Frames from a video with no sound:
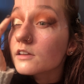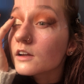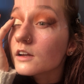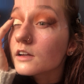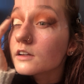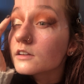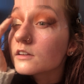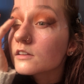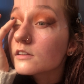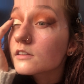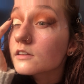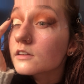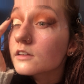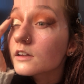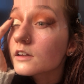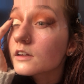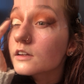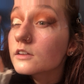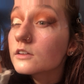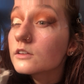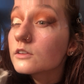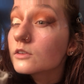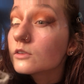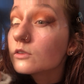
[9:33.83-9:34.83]
I just like
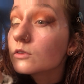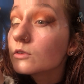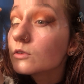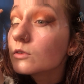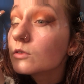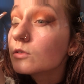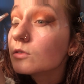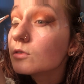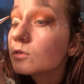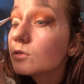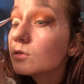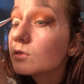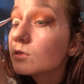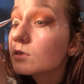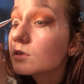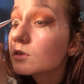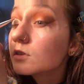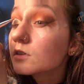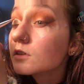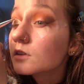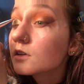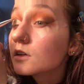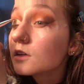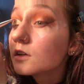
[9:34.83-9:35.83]
to
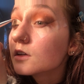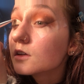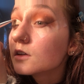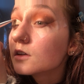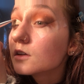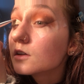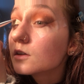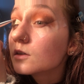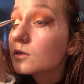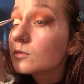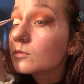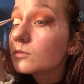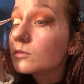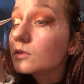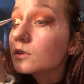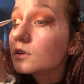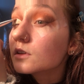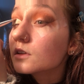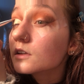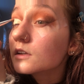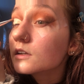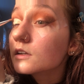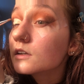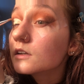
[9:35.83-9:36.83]

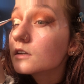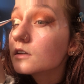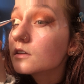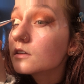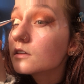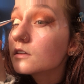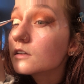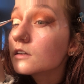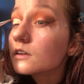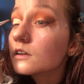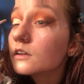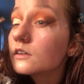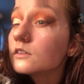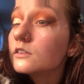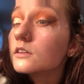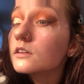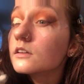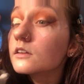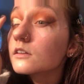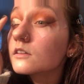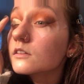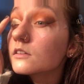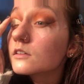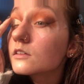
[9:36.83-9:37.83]
blend the
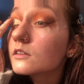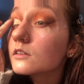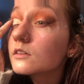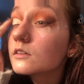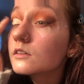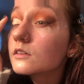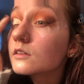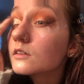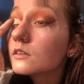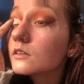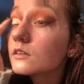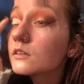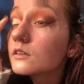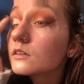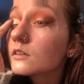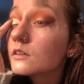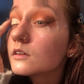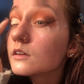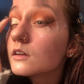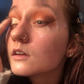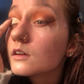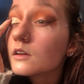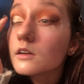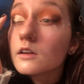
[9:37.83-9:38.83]
edges
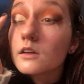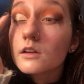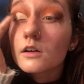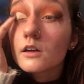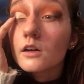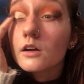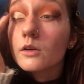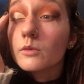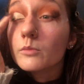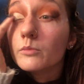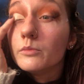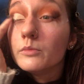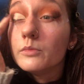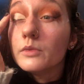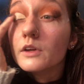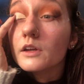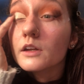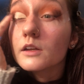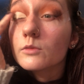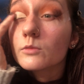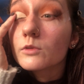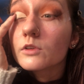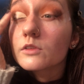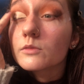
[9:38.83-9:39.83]
a
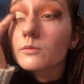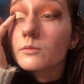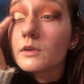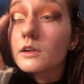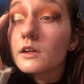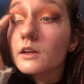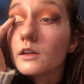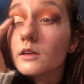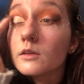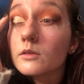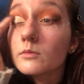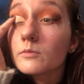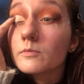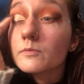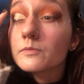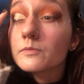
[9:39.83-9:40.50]
bit with my